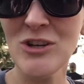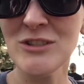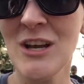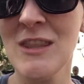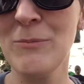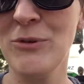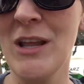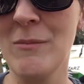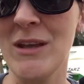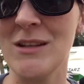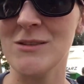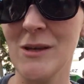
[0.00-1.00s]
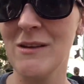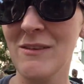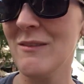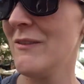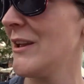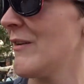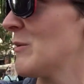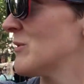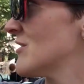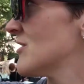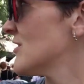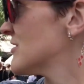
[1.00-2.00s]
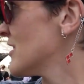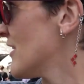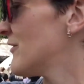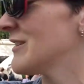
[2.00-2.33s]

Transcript: shirts on the pretty men, so I didn't get video of them with their shirts off.